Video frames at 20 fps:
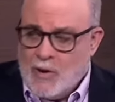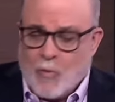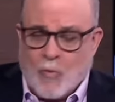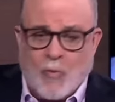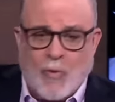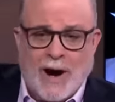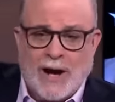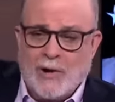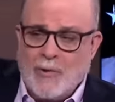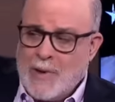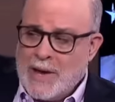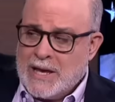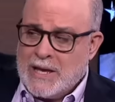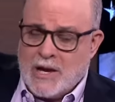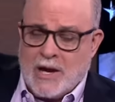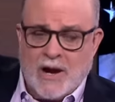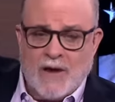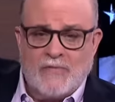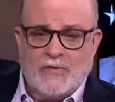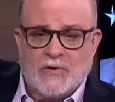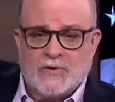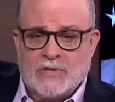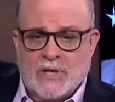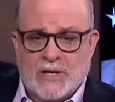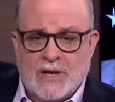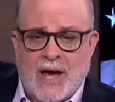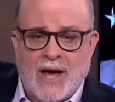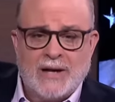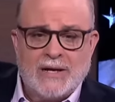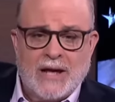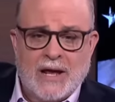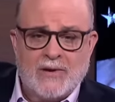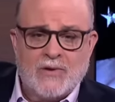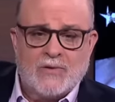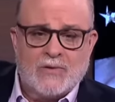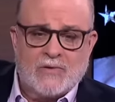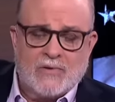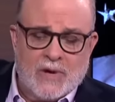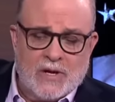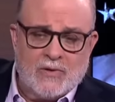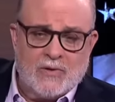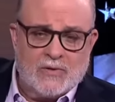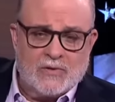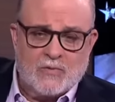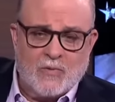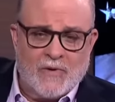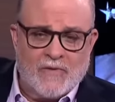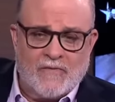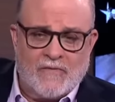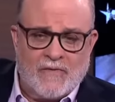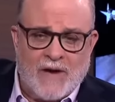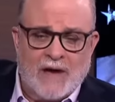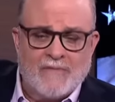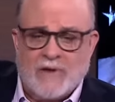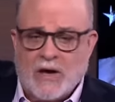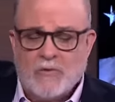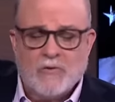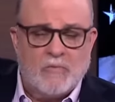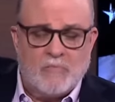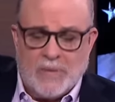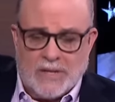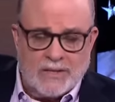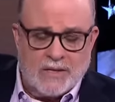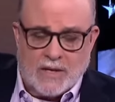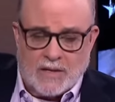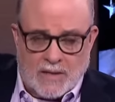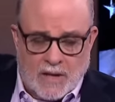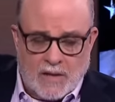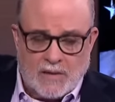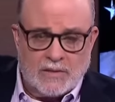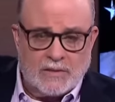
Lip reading: Why do I care if there's a guy down the street who's worth $500 billion?